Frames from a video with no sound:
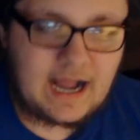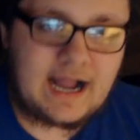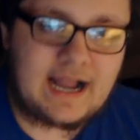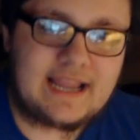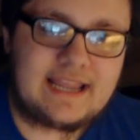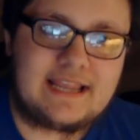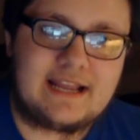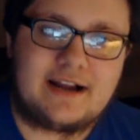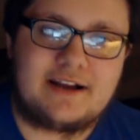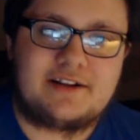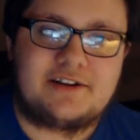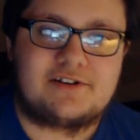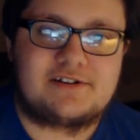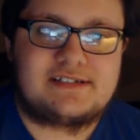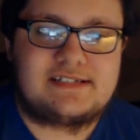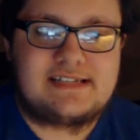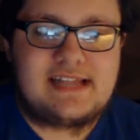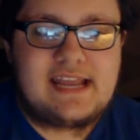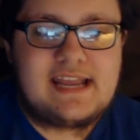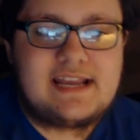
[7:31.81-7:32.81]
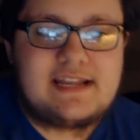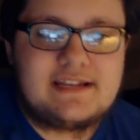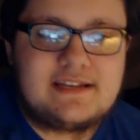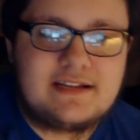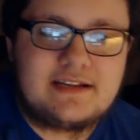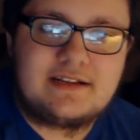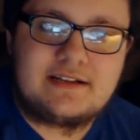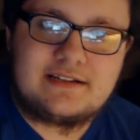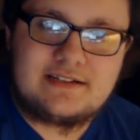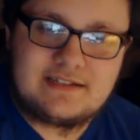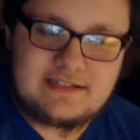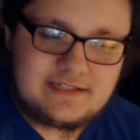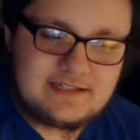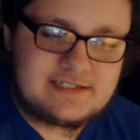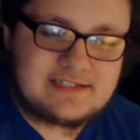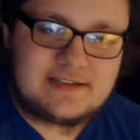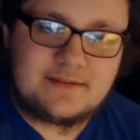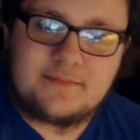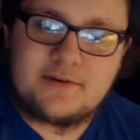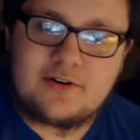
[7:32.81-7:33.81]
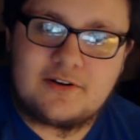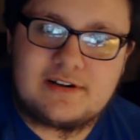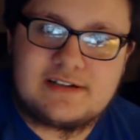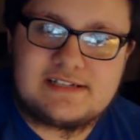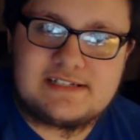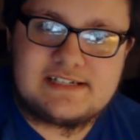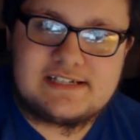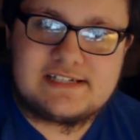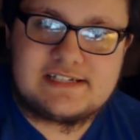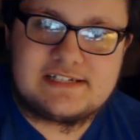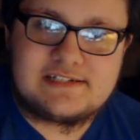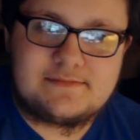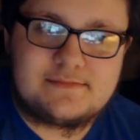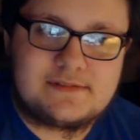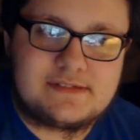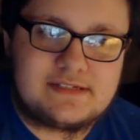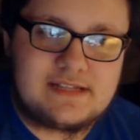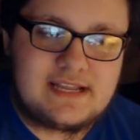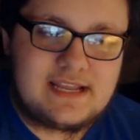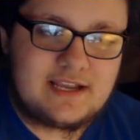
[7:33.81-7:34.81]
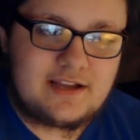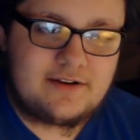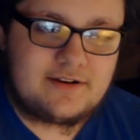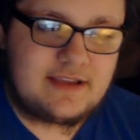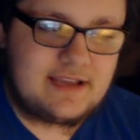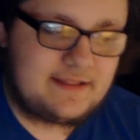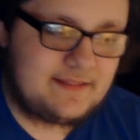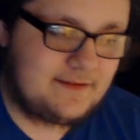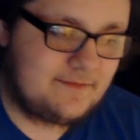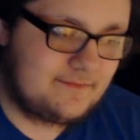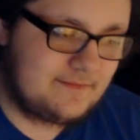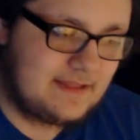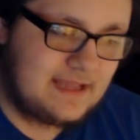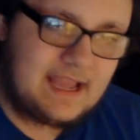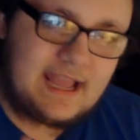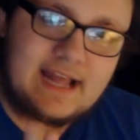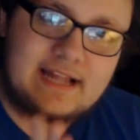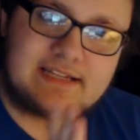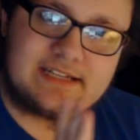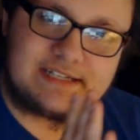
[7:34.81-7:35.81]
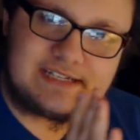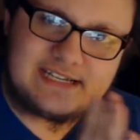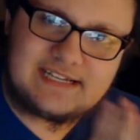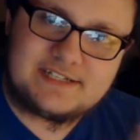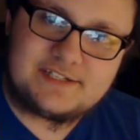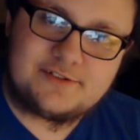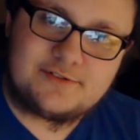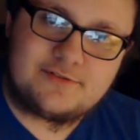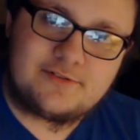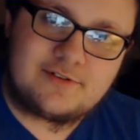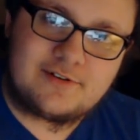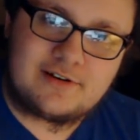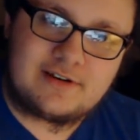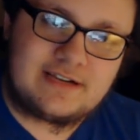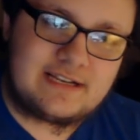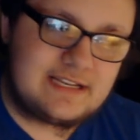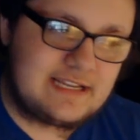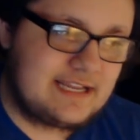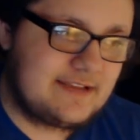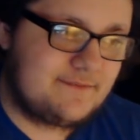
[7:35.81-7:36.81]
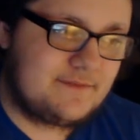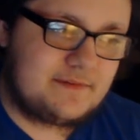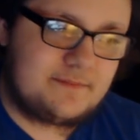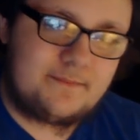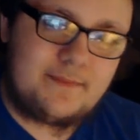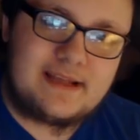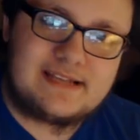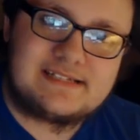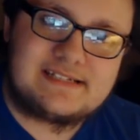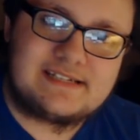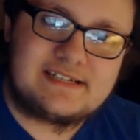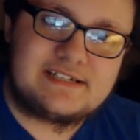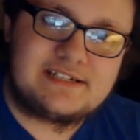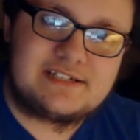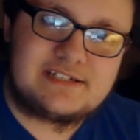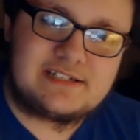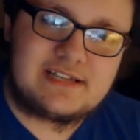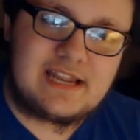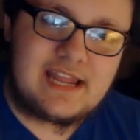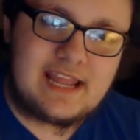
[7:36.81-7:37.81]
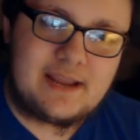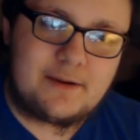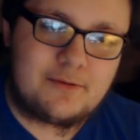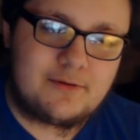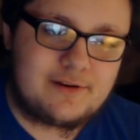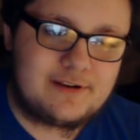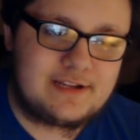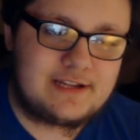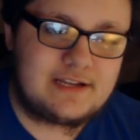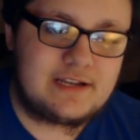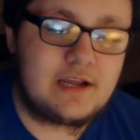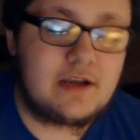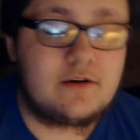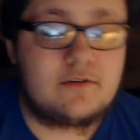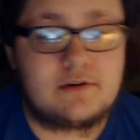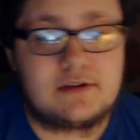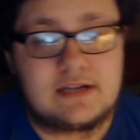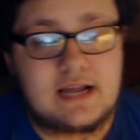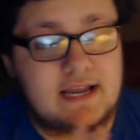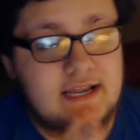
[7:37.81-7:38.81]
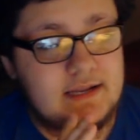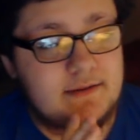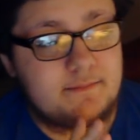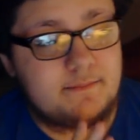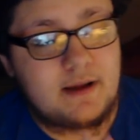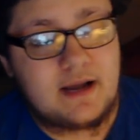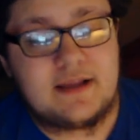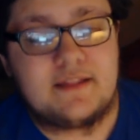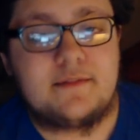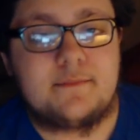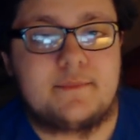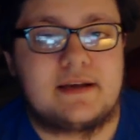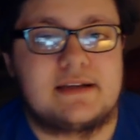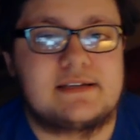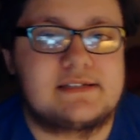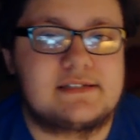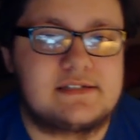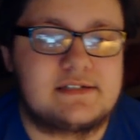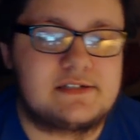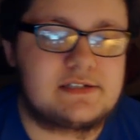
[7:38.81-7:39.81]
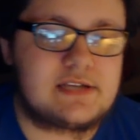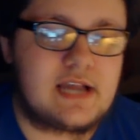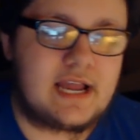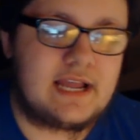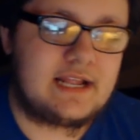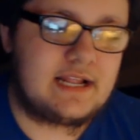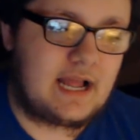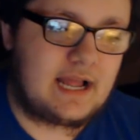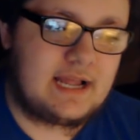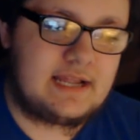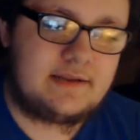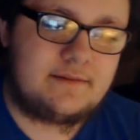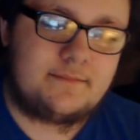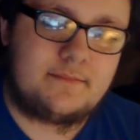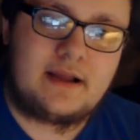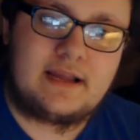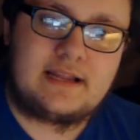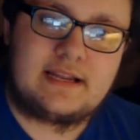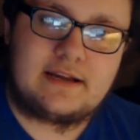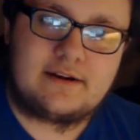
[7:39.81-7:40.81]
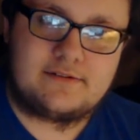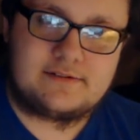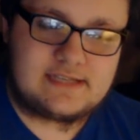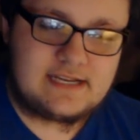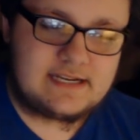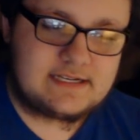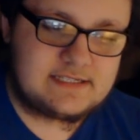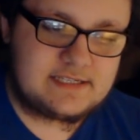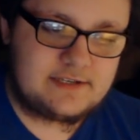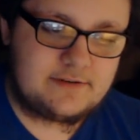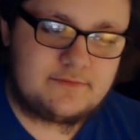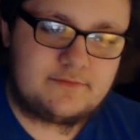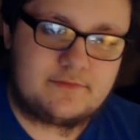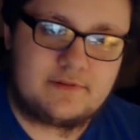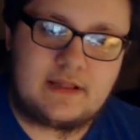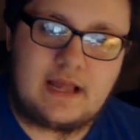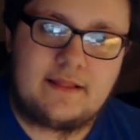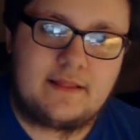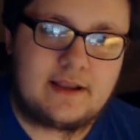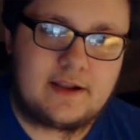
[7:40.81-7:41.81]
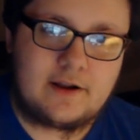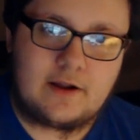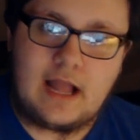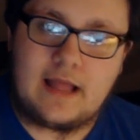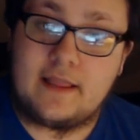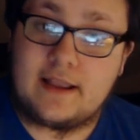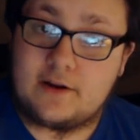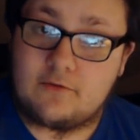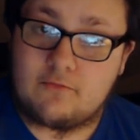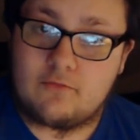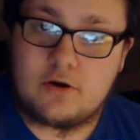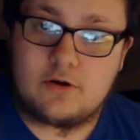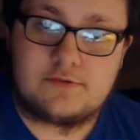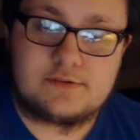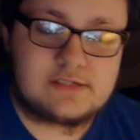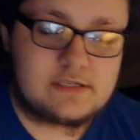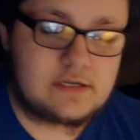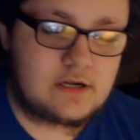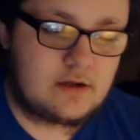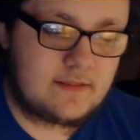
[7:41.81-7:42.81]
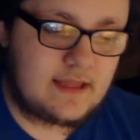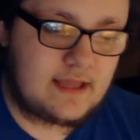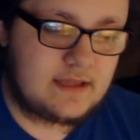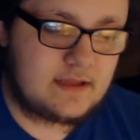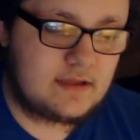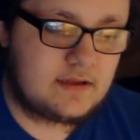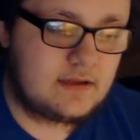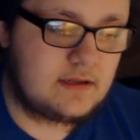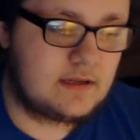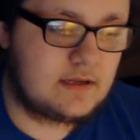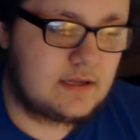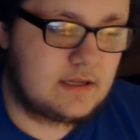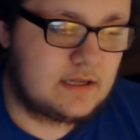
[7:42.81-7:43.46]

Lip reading: I understand some criticisms, like, okay, they had to detour and give a message and hammer it in. Which I didn't mind the message. I didn't mind how it was executed. I like Rose and all that.